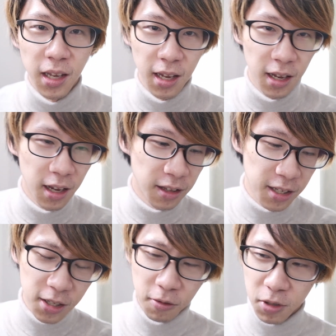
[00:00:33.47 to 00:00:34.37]
And
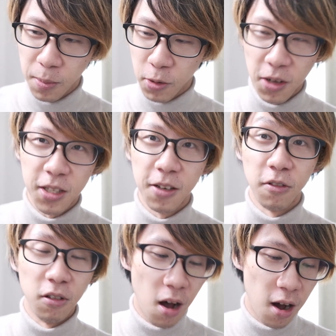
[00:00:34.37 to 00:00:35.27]
this is going to be a
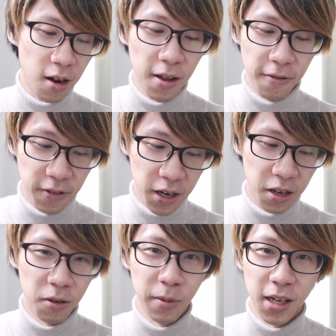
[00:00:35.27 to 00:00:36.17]
relatively long
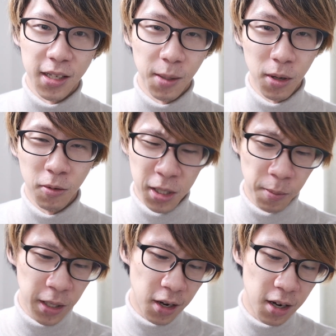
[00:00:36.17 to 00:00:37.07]
video because I'm going to
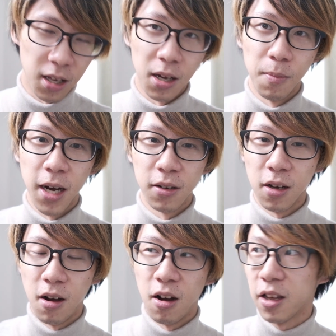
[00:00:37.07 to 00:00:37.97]
be talking about
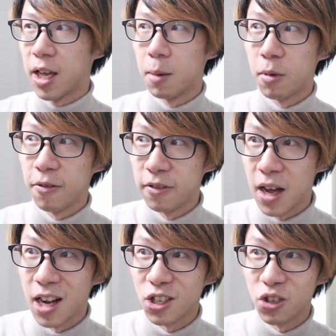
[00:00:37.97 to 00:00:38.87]
on-camera
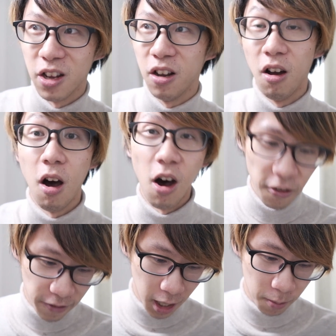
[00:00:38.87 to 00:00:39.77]
flash and
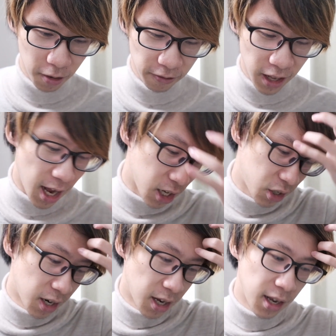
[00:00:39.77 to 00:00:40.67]
off-camera
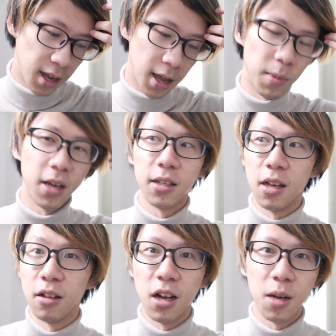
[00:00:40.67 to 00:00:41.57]
flash. And because
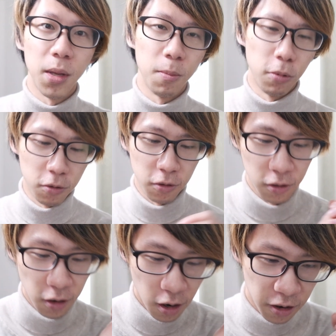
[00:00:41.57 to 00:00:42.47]
a lot of people
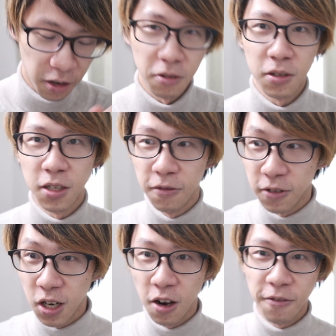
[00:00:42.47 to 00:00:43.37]
who are new to
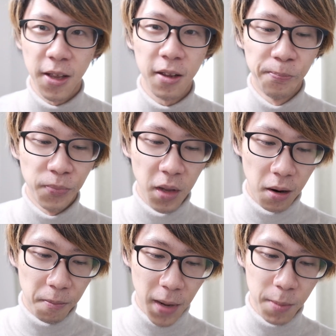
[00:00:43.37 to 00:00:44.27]
photography
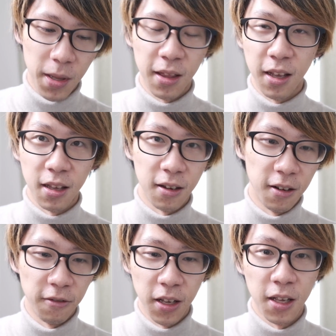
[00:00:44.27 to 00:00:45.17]
might be thinking
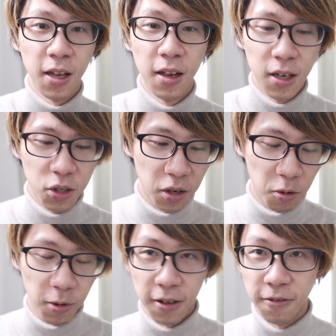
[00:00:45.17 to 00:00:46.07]
of like
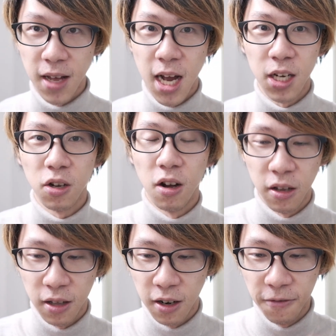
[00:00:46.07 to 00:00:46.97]
shooting with a flash
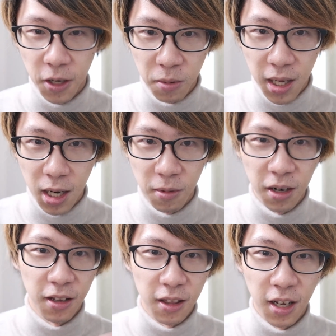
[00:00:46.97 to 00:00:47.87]
on their film
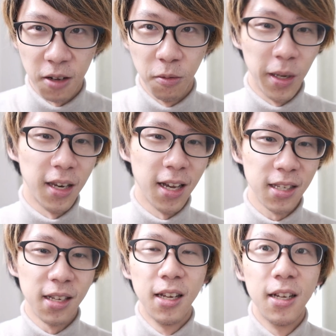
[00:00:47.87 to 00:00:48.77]
camera, and I thought it would be
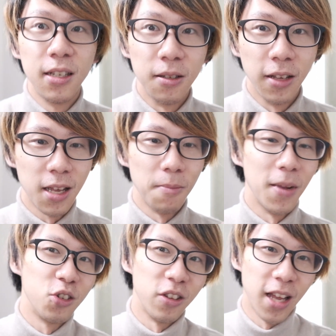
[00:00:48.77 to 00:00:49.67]
nice to like
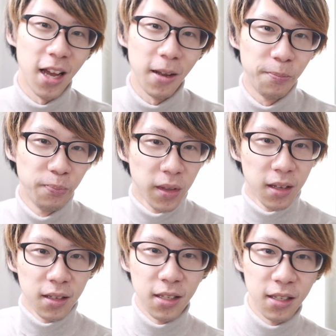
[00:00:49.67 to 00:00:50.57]
mention that.
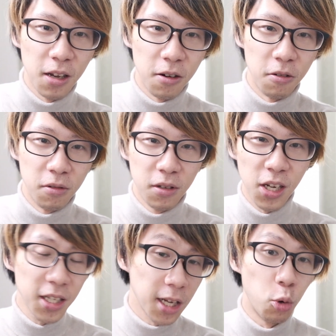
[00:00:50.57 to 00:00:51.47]
So
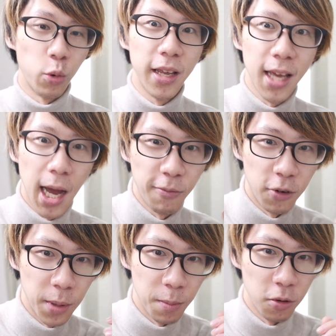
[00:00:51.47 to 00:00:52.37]
just a recap
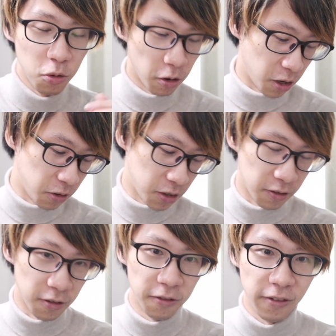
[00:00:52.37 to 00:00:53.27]
for people who are new
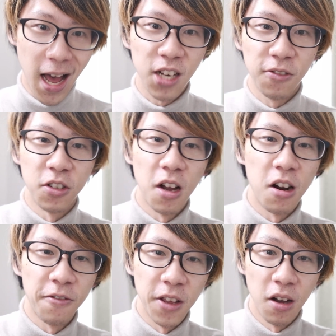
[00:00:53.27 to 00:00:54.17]
to flash
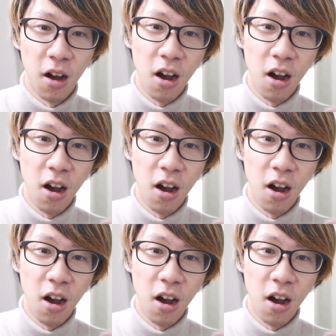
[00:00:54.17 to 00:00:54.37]
photography.